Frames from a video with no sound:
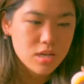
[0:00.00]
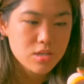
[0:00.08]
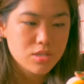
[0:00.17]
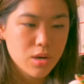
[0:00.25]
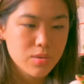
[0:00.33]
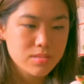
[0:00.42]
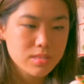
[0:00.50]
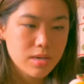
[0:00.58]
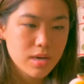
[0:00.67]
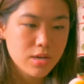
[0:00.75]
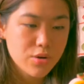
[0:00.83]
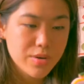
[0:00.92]
So it's
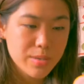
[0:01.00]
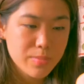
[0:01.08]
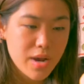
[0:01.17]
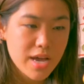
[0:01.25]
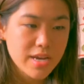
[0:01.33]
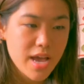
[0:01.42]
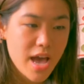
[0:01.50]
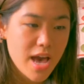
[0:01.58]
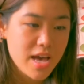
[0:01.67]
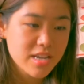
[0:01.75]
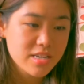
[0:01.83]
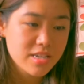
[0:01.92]
a Korean brand
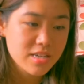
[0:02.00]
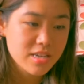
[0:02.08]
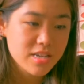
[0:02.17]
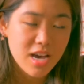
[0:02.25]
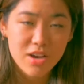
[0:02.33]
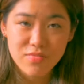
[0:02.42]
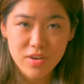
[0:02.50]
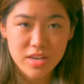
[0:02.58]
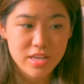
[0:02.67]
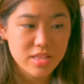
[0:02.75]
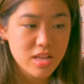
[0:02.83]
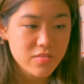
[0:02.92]
and I
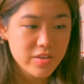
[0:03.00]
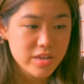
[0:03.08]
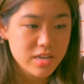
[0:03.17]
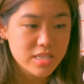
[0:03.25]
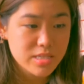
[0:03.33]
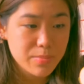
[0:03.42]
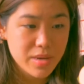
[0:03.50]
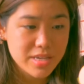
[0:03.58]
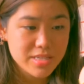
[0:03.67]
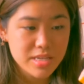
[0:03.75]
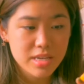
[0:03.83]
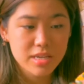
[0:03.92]
fucking love it. It's
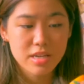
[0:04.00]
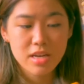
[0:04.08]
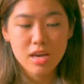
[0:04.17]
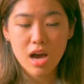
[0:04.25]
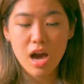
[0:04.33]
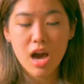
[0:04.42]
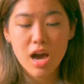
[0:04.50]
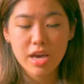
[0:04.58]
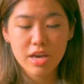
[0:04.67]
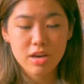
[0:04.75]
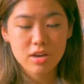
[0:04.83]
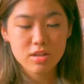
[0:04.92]
amazing.
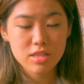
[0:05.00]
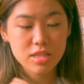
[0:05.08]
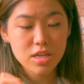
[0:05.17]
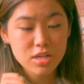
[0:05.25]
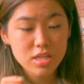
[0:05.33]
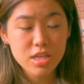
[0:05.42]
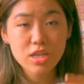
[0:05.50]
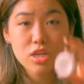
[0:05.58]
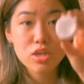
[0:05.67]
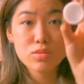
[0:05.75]
I literally